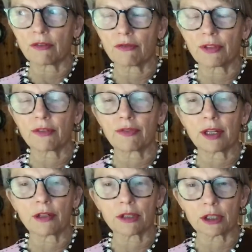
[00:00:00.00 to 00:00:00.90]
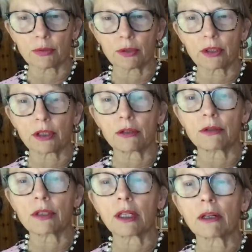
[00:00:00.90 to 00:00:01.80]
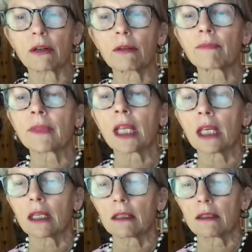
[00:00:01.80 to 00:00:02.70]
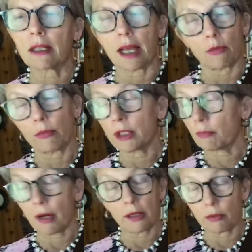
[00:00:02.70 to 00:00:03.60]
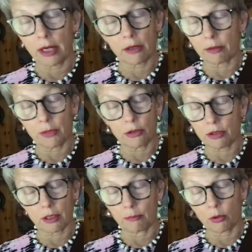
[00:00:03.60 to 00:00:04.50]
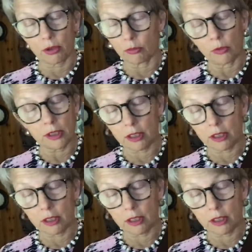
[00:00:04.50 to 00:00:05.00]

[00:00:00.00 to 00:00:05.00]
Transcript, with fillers: for the fingerings we're going to use here today, which by the way are the most important ones in